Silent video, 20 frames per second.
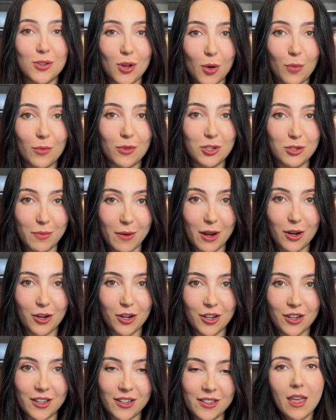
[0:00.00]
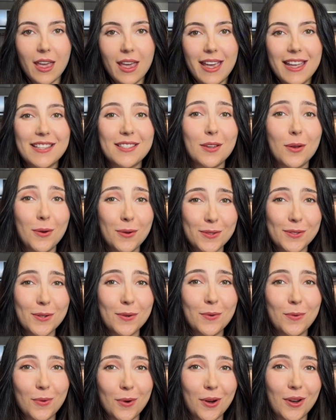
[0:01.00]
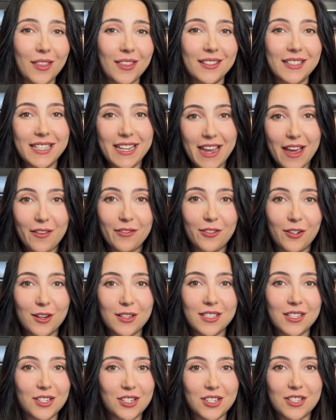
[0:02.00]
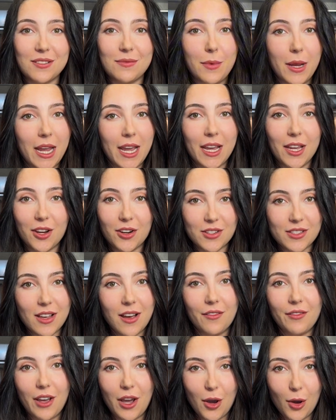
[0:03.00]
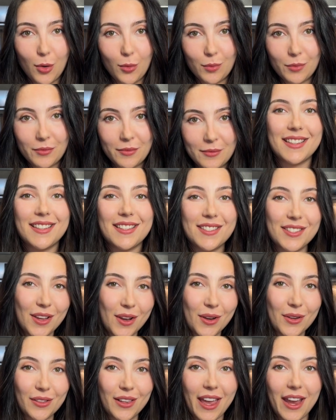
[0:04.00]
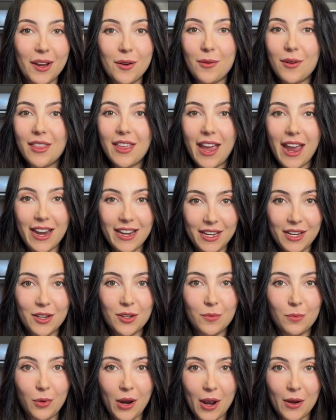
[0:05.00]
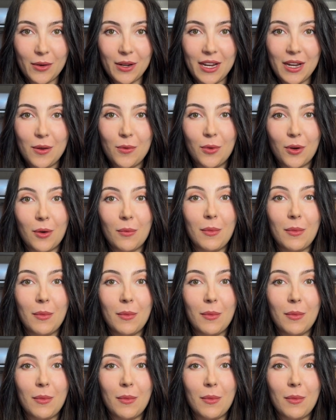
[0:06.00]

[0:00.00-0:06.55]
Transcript: so much better. It's also worth the effort to just make it yourself at home. So like with any good brownie, we're